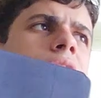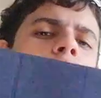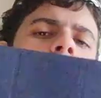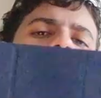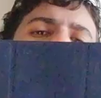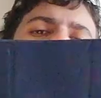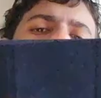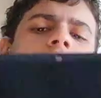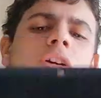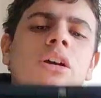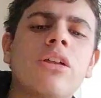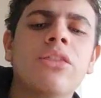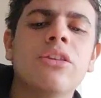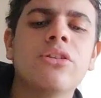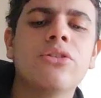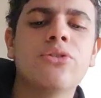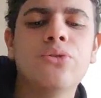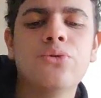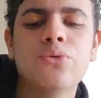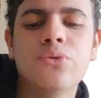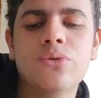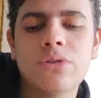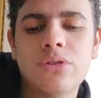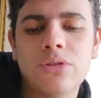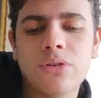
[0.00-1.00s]
Go look at the
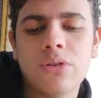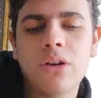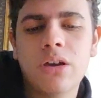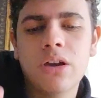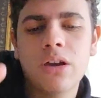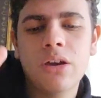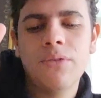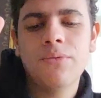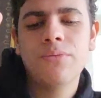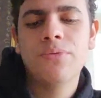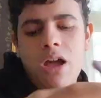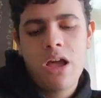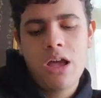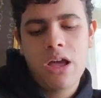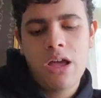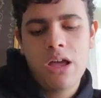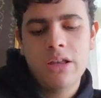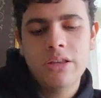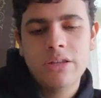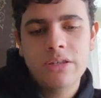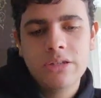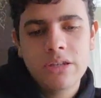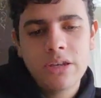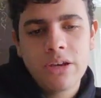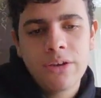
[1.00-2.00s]
news. Okay
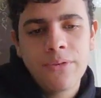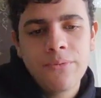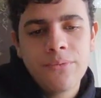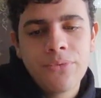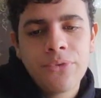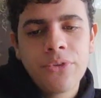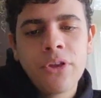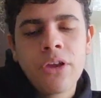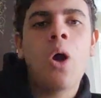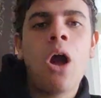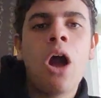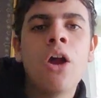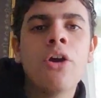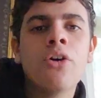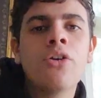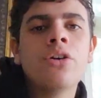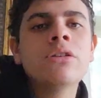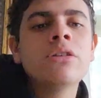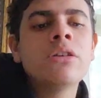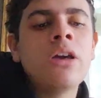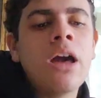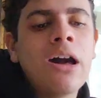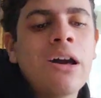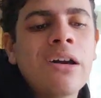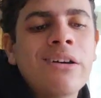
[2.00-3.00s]
and yeah i
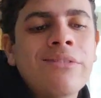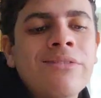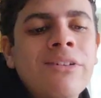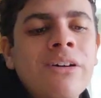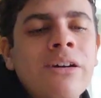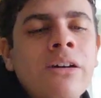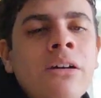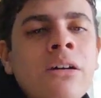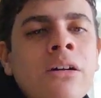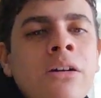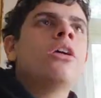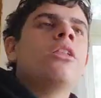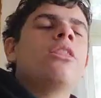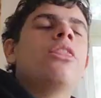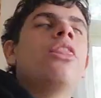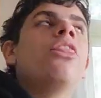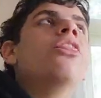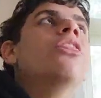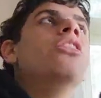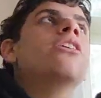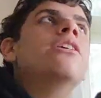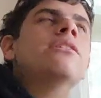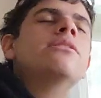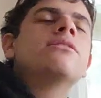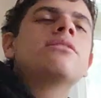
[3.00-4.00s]
already have like
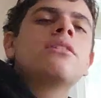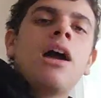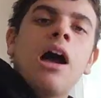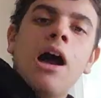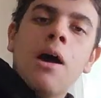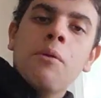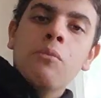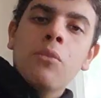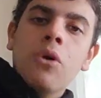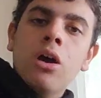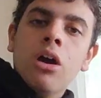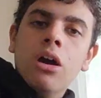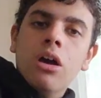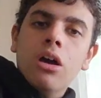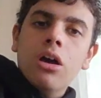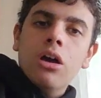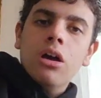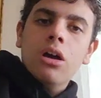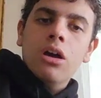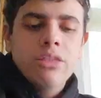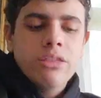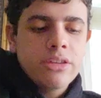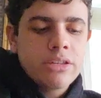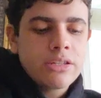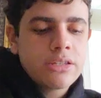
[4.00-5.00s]
this camera
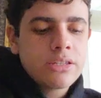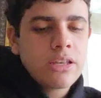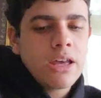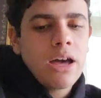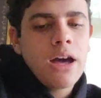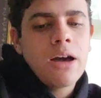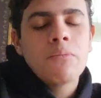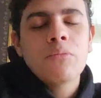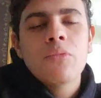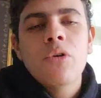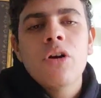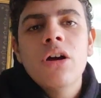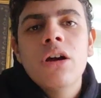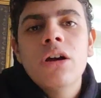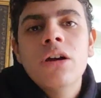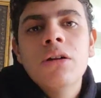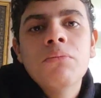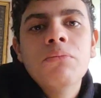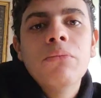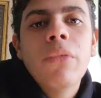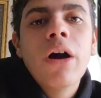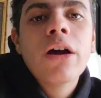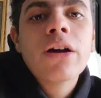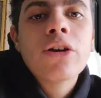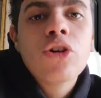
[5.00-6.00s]
this camera in
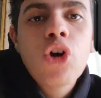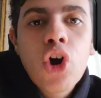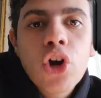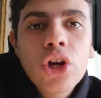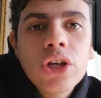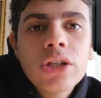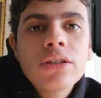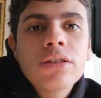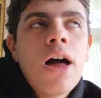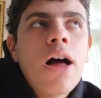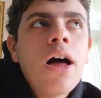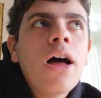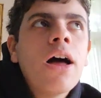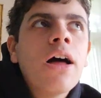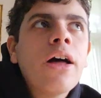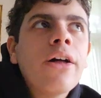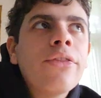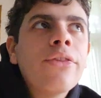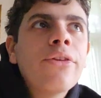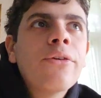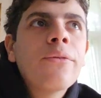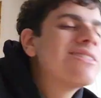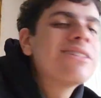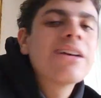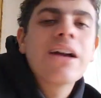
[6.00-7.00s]
my car, and
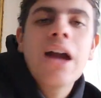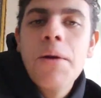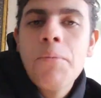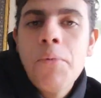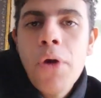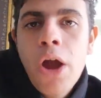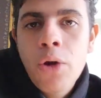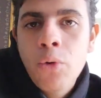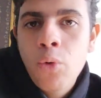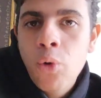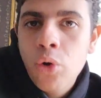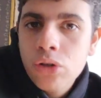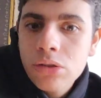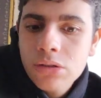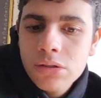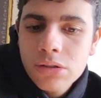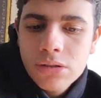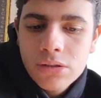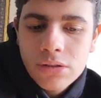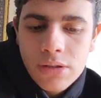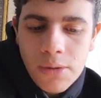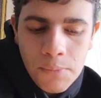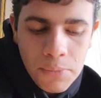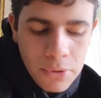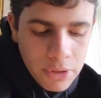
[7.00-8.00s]
it's a camera i want
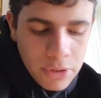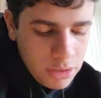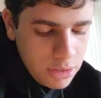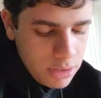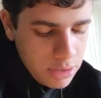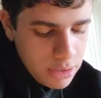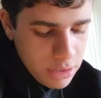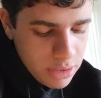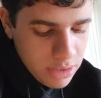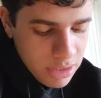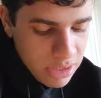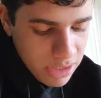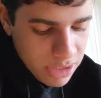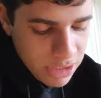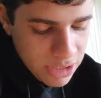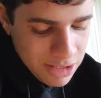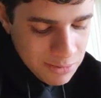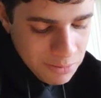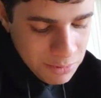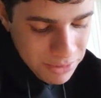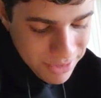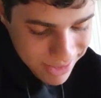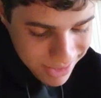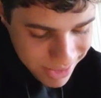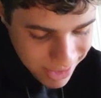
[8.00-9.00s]
but it's
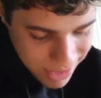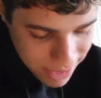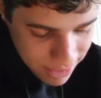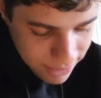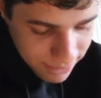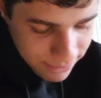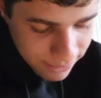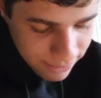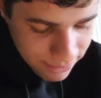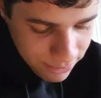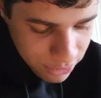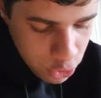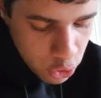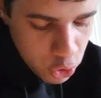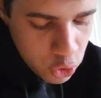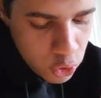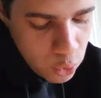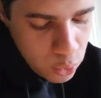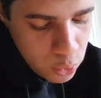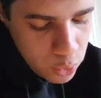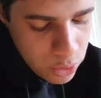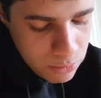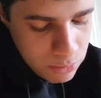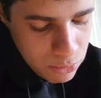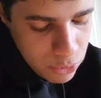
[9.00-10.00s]
expensive so
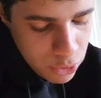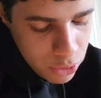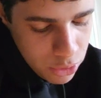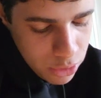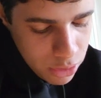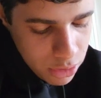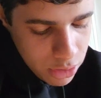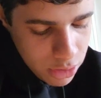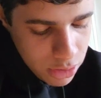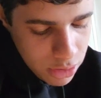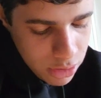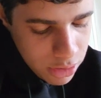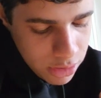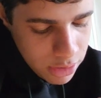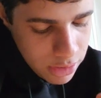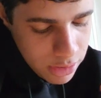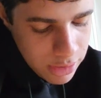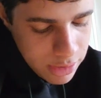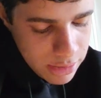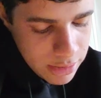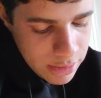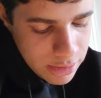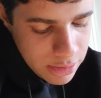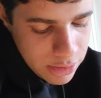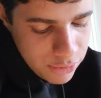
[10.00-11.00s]
i'm not gonna
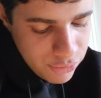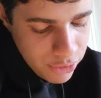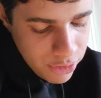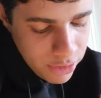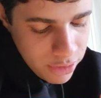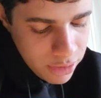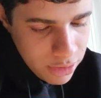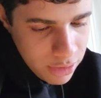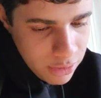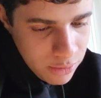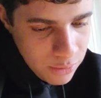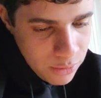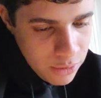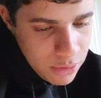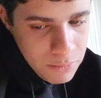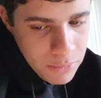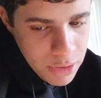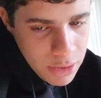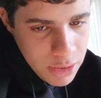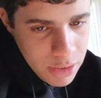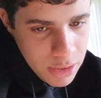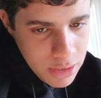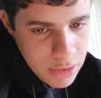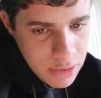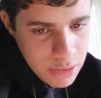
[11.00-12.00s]
get it right now
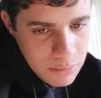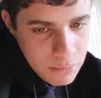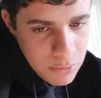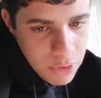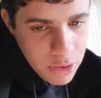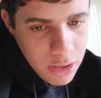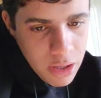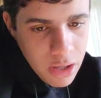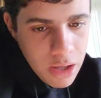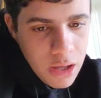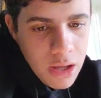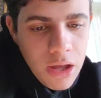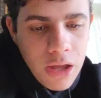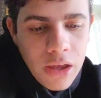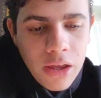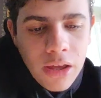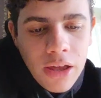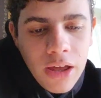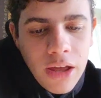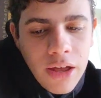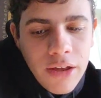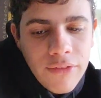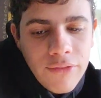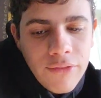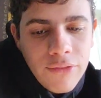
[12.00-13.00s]
because i'm can't i
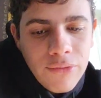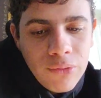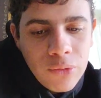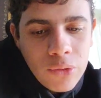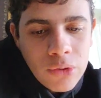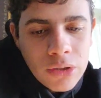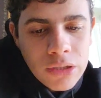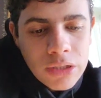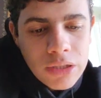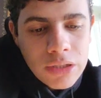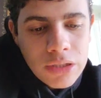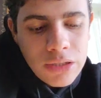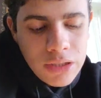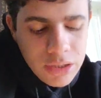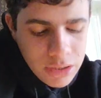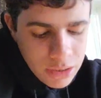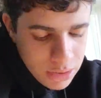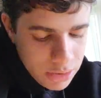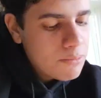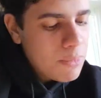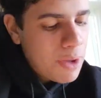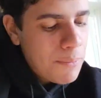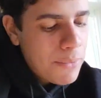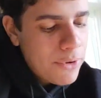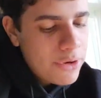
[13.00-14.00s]
can't afford it
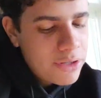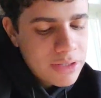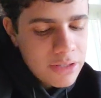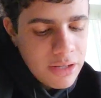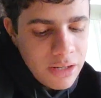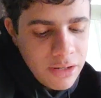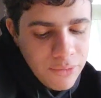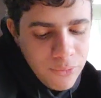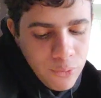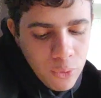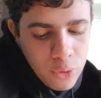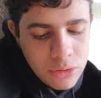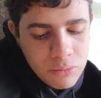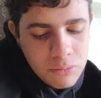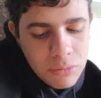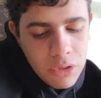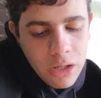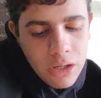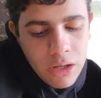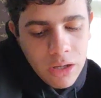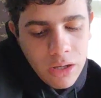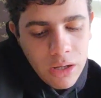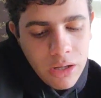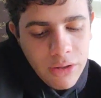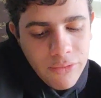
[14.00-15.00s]
my parents can afford it but
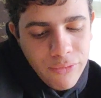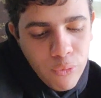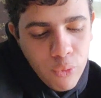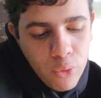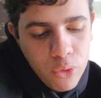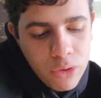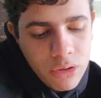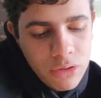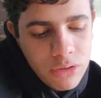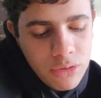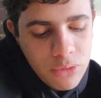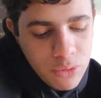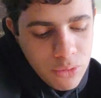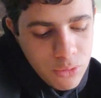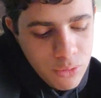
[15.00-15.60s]
i can't afford it you